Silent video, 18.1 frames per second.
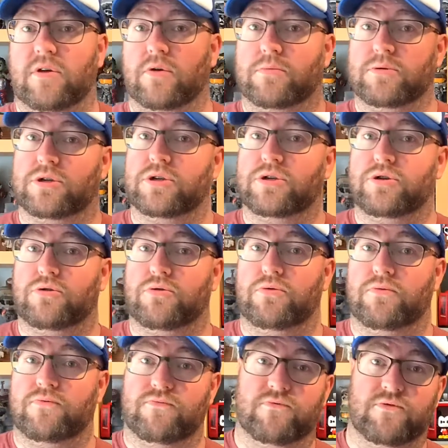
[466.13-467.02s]
the option
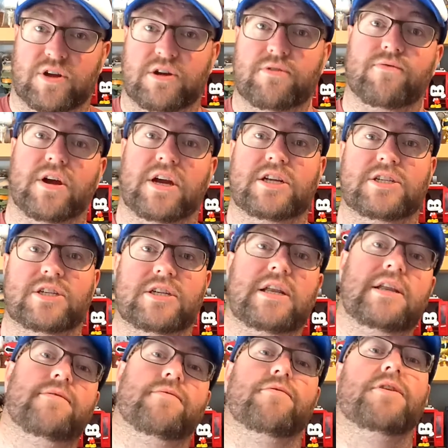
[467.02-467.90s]
to rearrange a
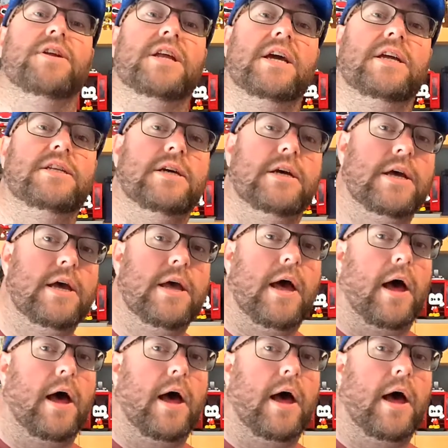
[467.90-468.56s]
delivery date.